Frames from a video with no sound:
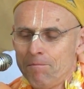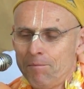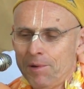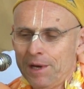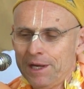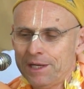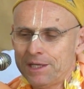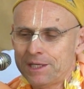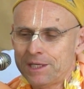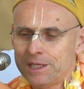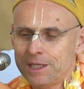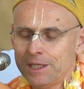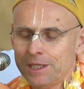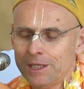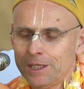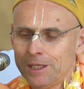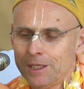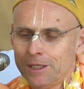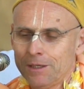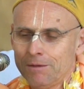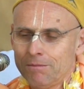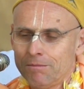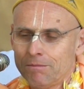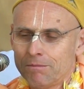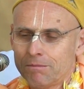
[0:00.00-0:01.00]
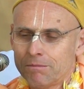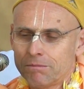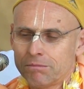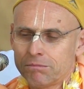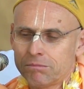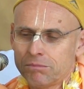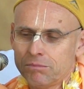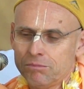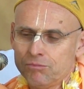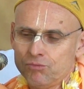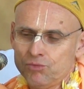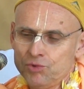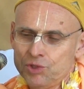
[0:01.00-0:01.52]
But
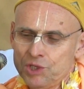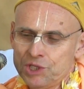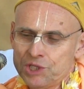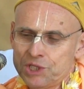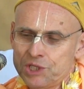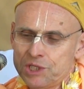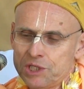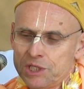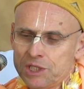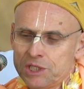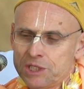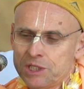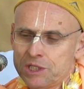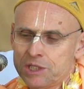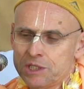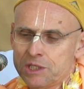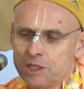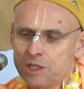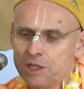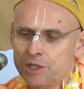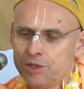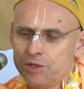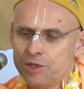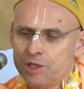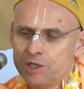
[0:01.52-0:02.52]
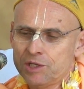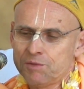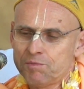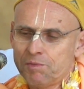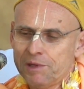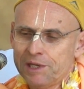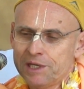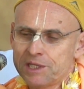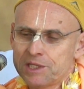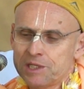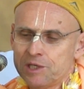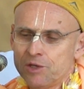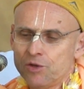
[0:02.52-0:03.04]
this
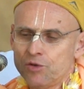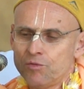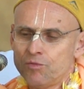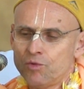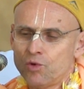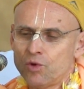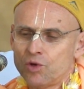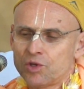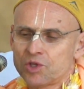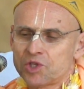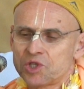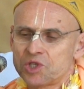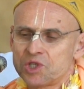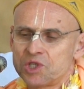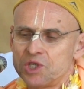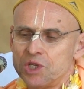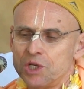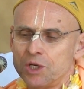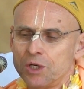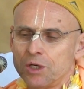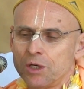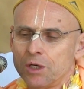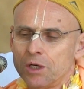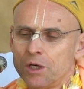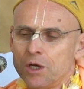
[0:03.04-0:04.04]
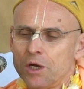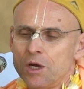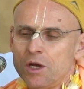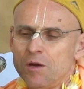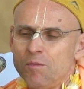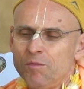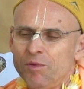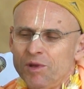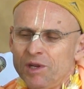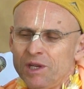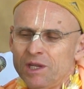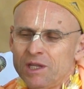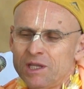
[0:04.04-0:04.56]
place is a little more austere.
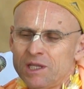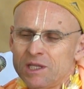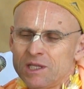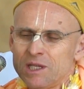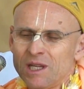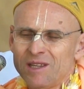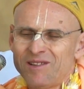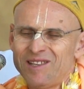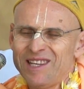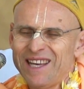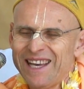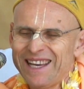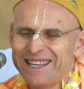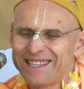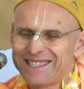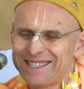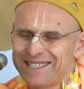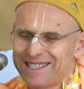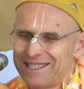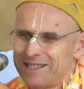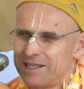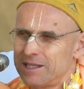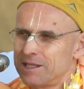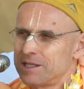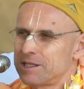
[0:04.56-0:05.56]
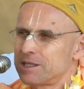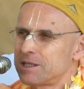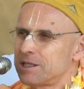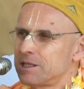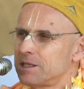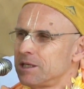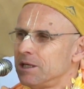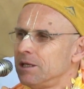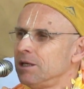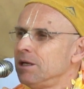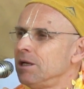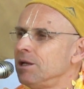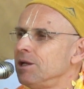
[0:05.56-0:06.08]
But it's not the essence.
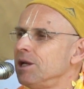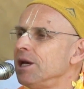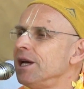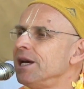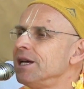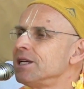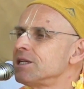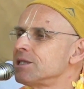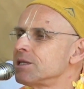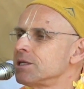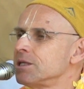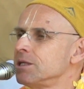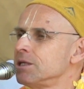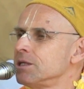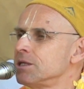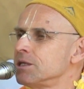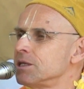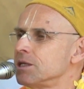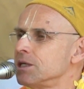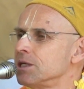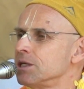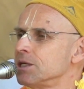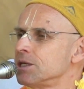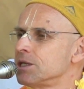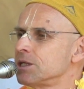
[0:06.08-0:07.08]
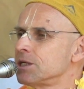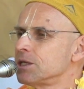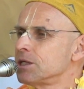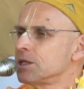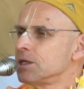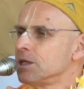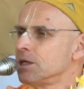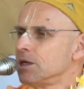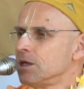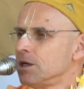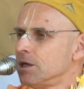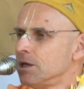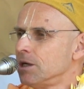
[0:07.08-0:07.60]
The essence
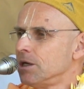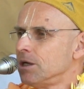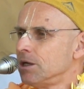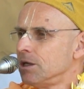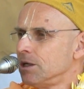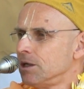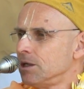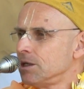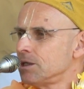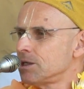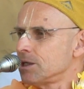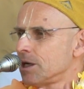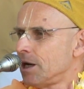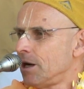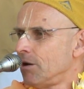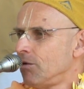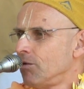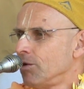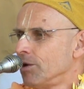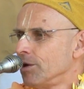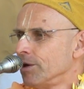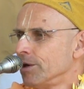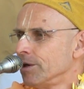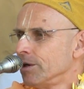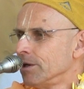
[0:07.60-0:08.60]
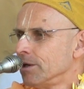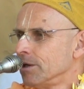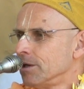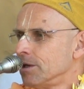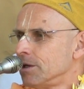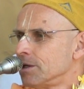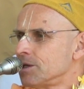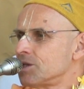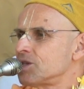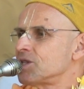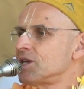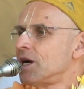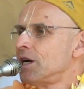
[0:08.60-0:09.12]
is our
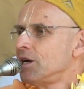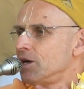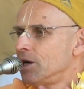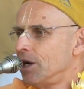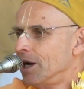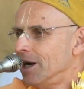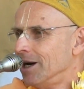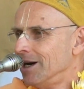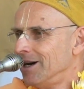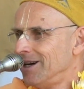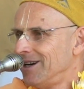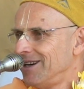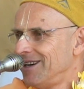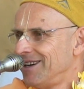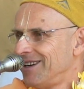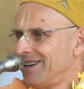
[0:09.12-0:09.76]
sangha.